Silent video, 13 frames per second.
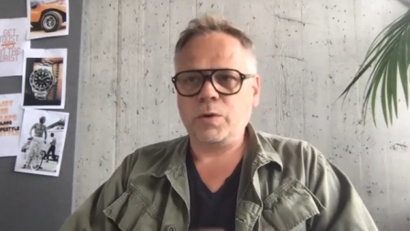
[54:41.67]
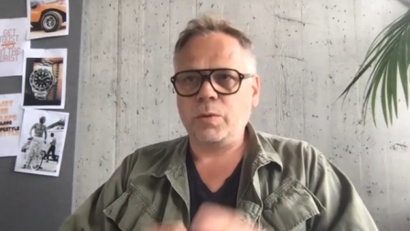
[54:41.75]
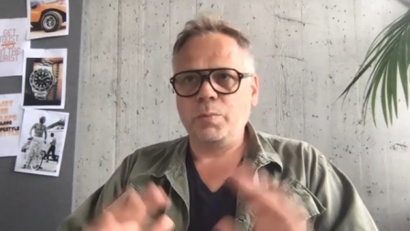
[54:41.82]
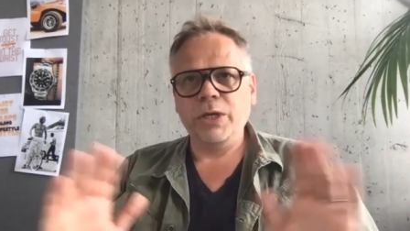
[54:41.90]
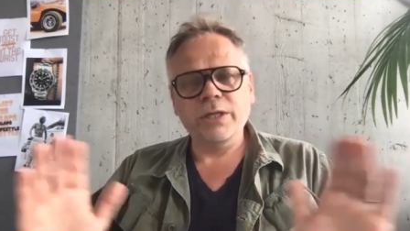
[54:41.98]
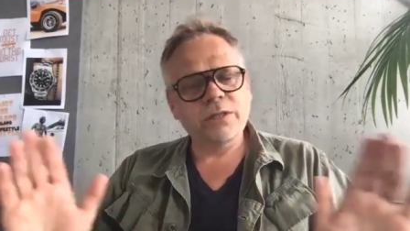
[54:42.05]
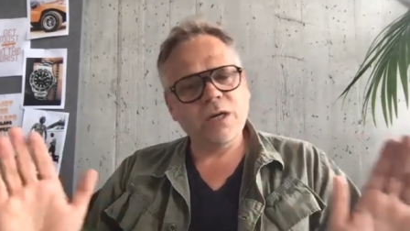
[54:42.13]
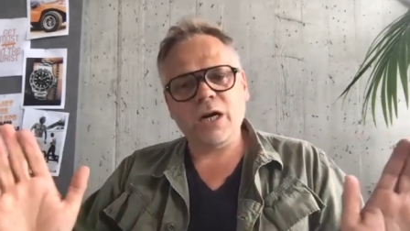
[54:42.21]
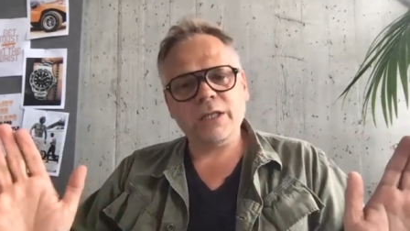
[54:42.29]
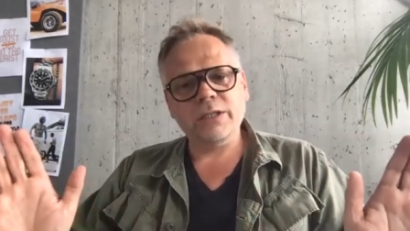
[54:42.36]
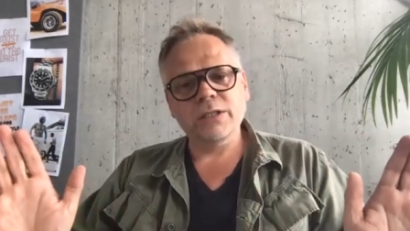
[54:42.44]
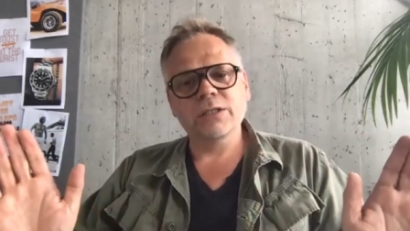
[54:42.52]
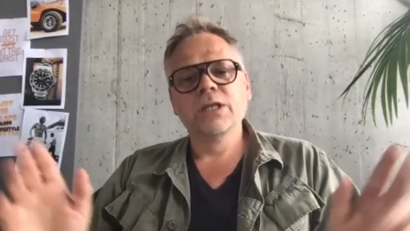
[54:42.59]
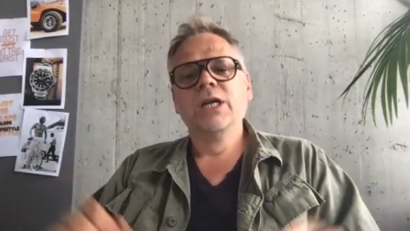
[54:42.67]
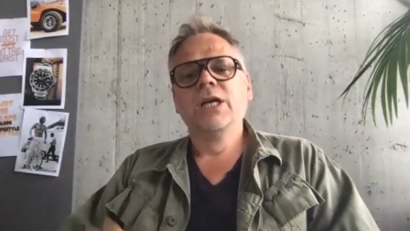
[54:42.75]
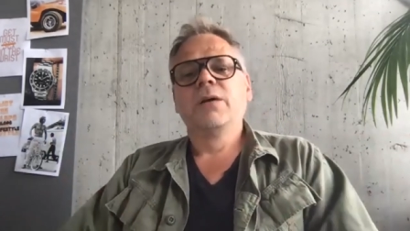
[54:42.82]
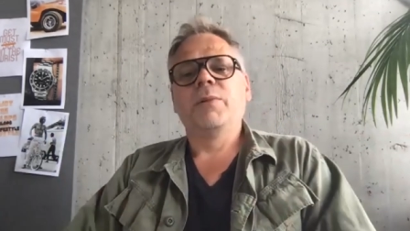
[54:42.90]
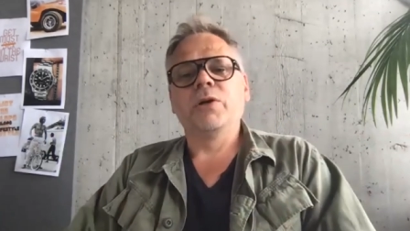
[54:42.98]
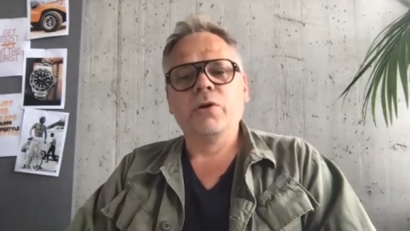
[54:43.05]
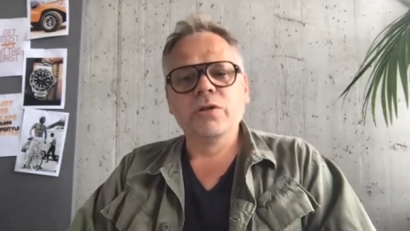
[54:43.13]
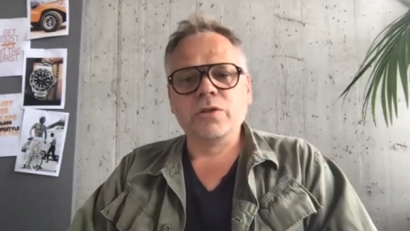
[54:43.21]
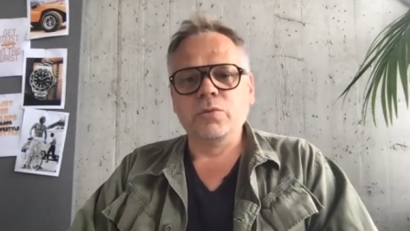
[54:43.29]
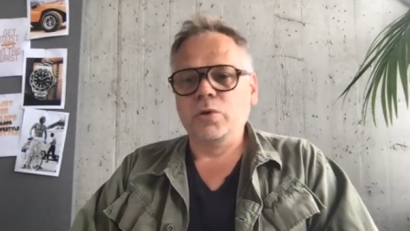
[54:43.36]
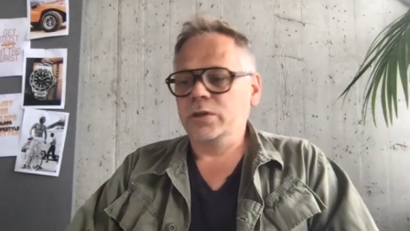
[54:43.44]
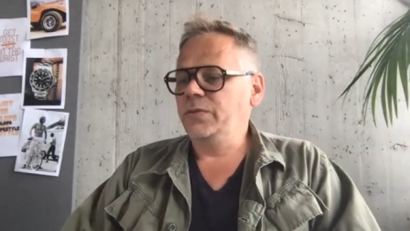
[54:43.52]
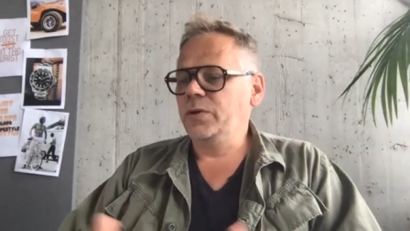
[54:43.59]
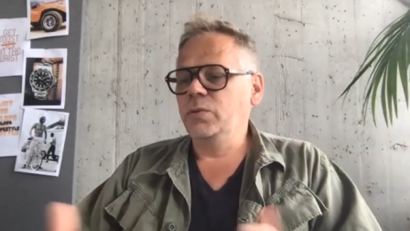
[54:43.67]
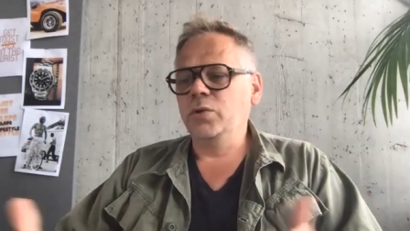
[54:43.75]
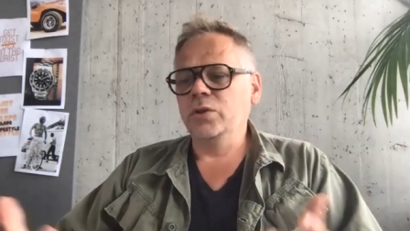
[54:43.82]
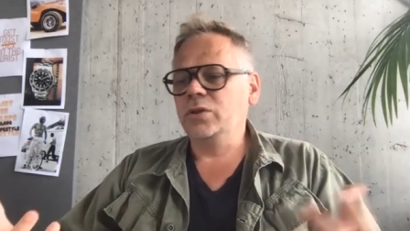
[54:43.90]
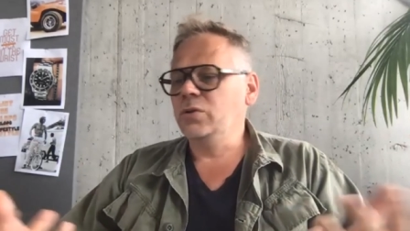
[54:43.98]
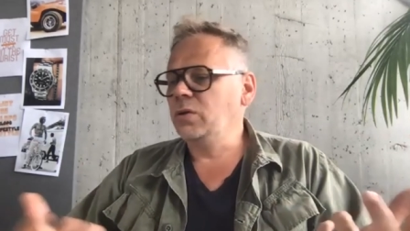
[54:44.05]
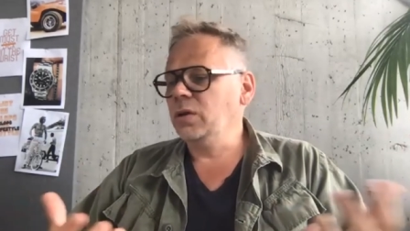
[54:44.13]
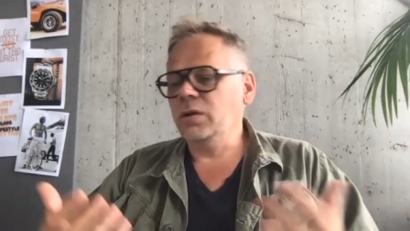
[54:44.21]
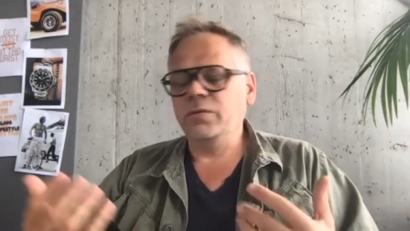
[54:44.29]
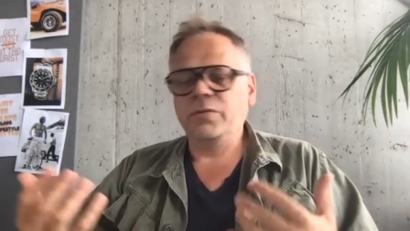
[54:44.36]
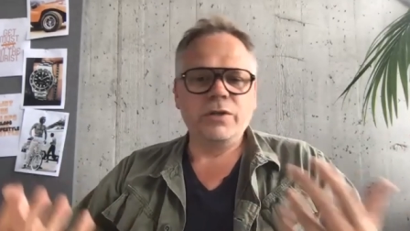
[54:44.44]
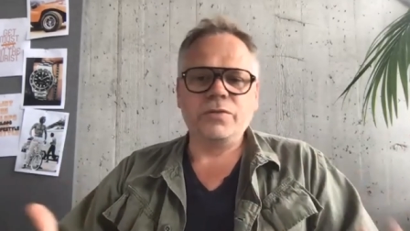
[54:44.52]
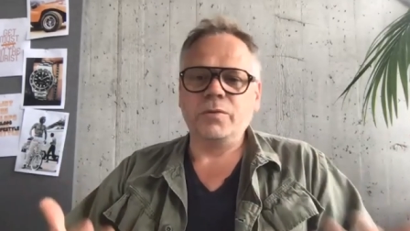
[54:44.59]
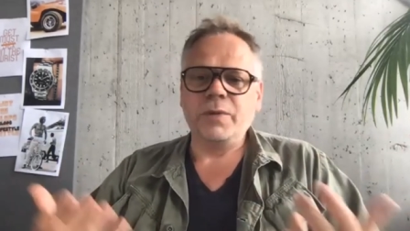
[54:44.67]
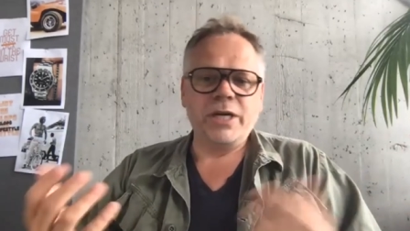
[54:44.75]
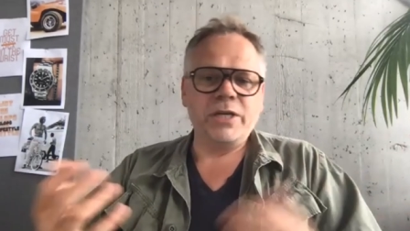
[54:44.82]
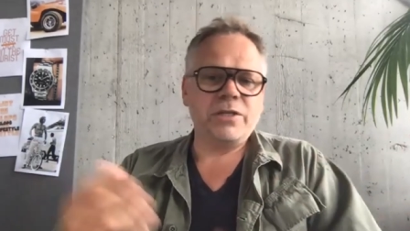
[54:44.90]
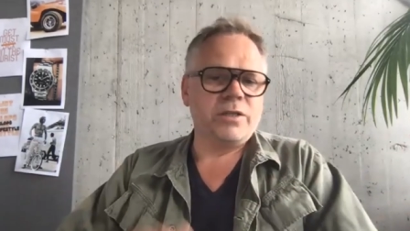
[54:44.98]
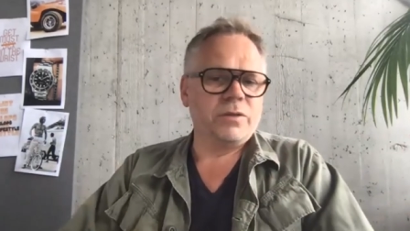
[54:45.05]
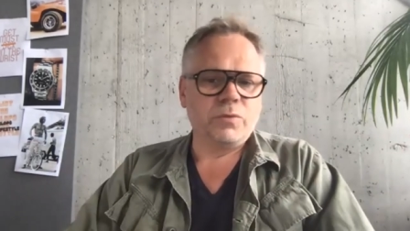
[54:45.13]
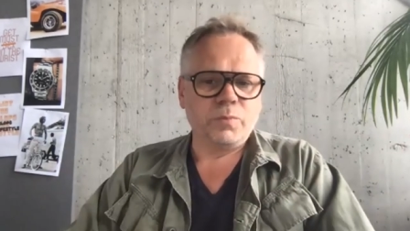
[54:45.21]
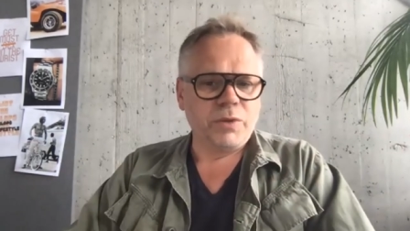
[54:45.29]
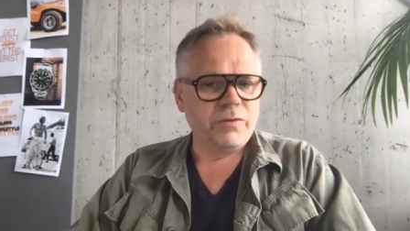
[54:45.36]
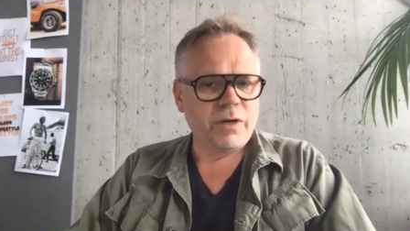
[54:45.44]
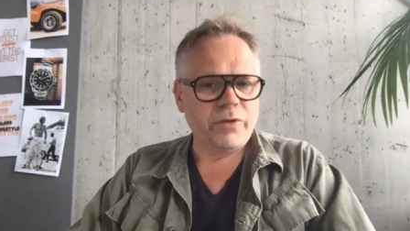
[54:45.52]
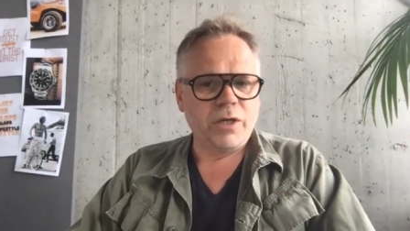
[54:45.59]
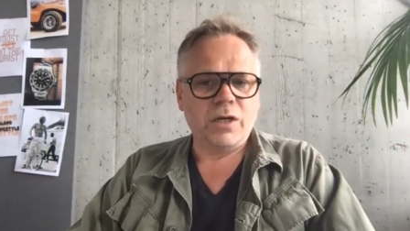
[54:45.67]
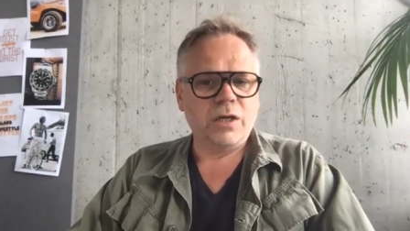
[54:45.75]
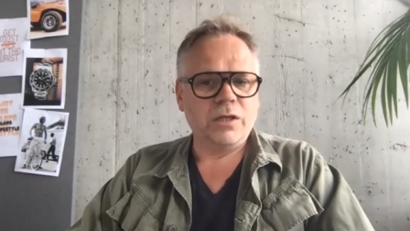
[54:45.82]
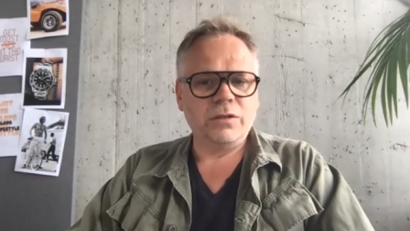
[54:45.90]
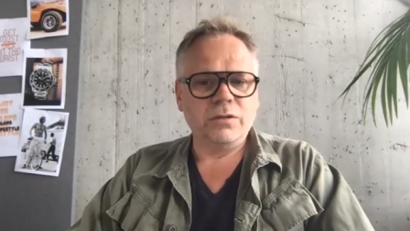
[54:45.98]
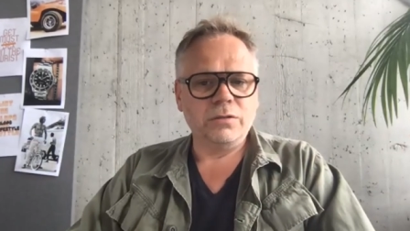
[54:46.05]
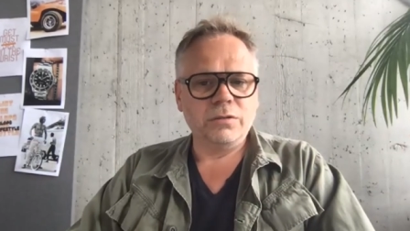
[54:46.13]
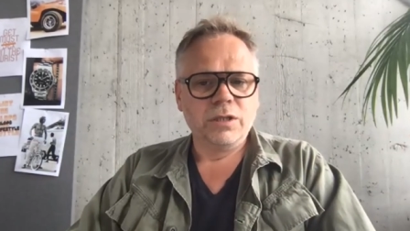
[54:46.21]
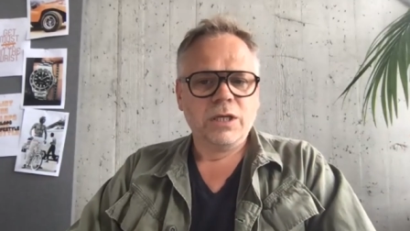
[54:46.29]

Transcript: complete darkness but also was if you would google for information it would be very hard you